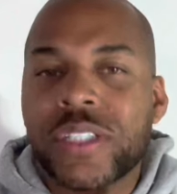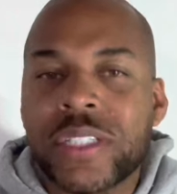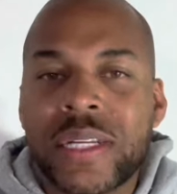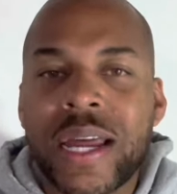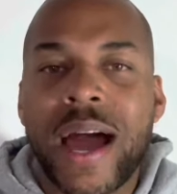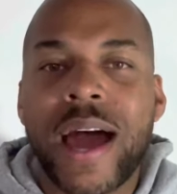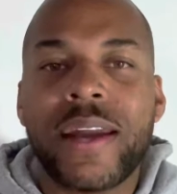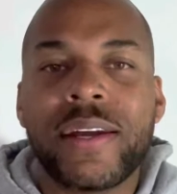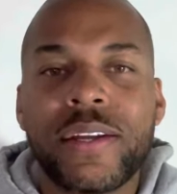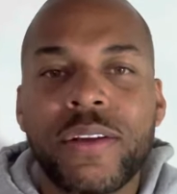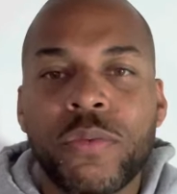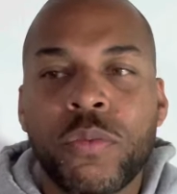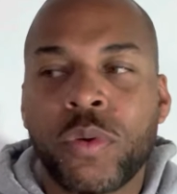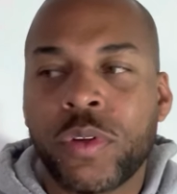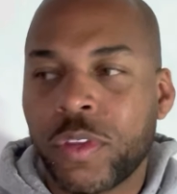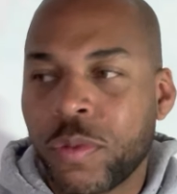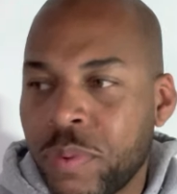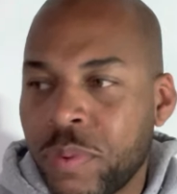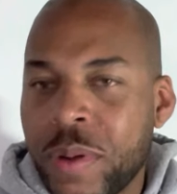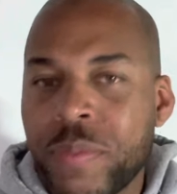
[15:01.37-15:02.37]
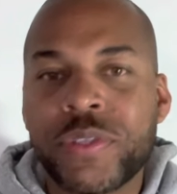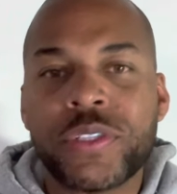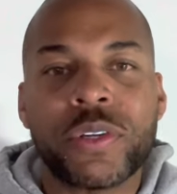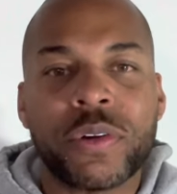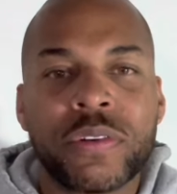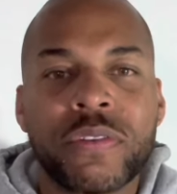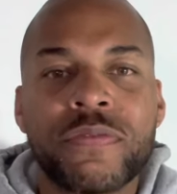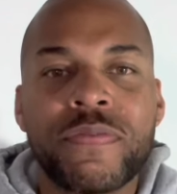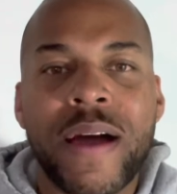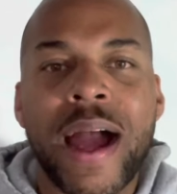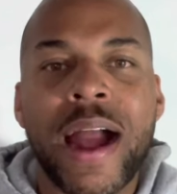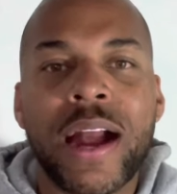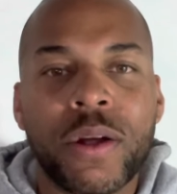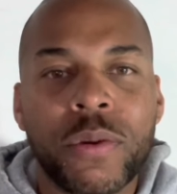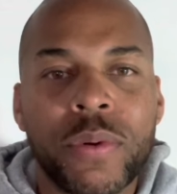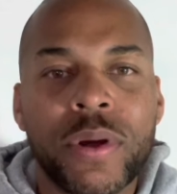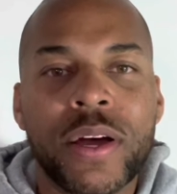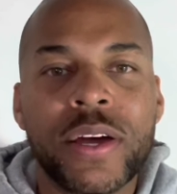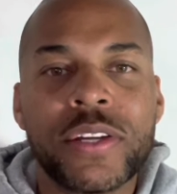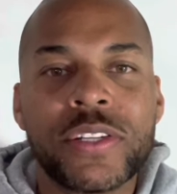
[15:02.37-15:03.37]
not where the brimstone and fire
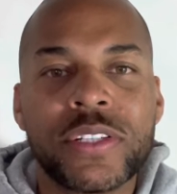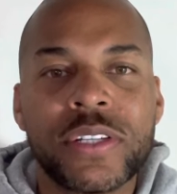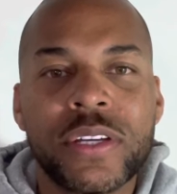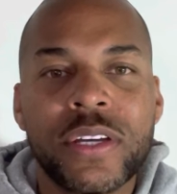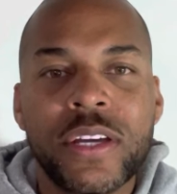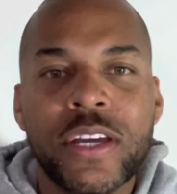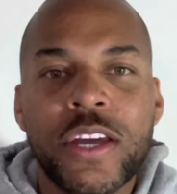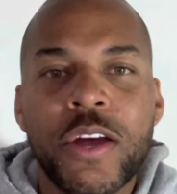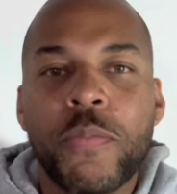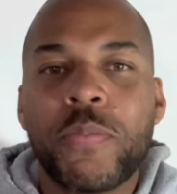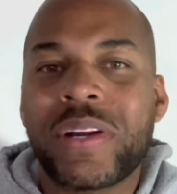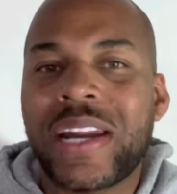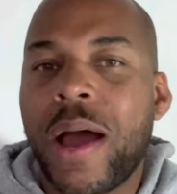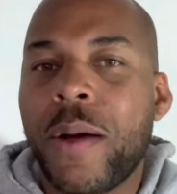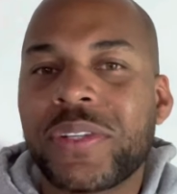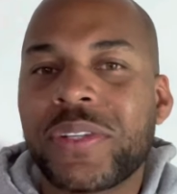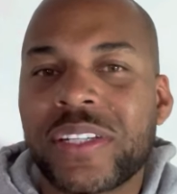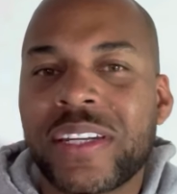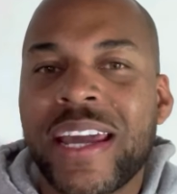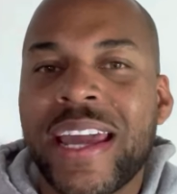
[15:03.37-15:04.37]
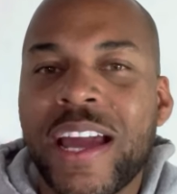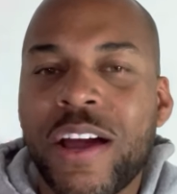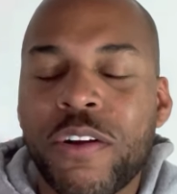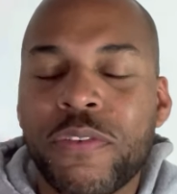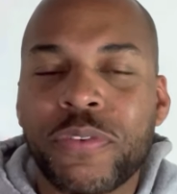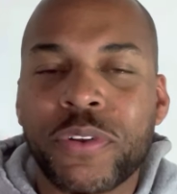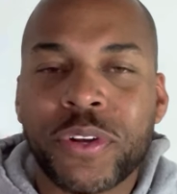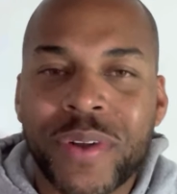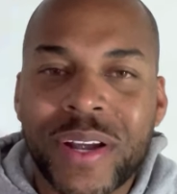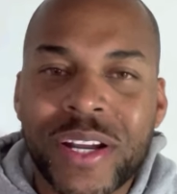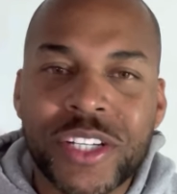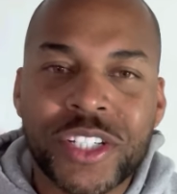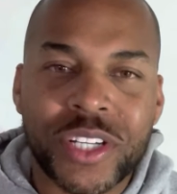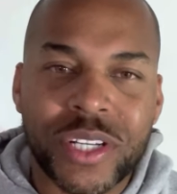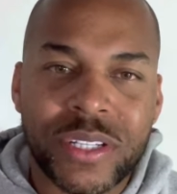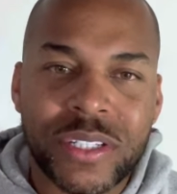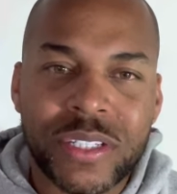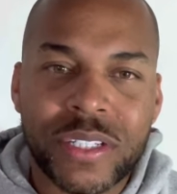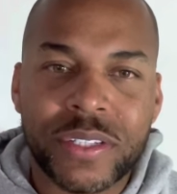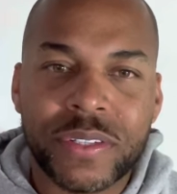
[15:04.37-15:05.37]
was, but I was in hell for
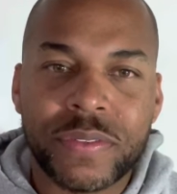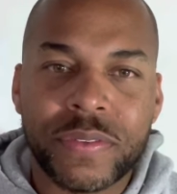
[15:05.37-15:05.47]
Christians